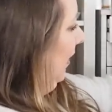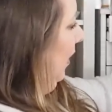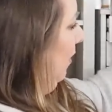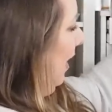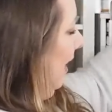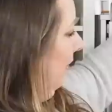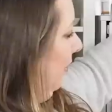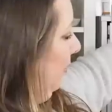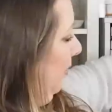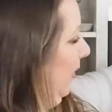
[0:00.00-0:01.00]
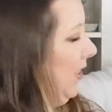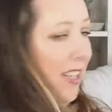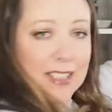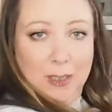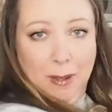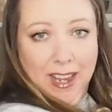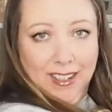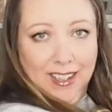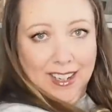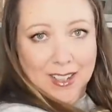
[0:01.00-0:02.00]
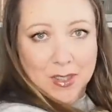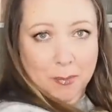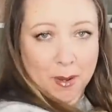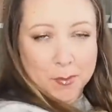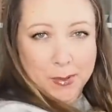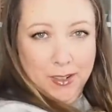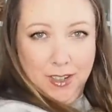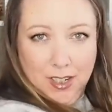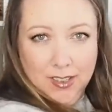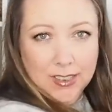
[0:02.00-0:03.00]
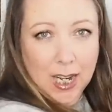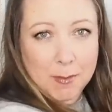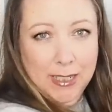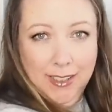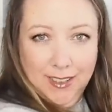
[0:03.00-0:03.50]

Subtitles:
So it will have the wood as the back and as the bottom. Do you get me?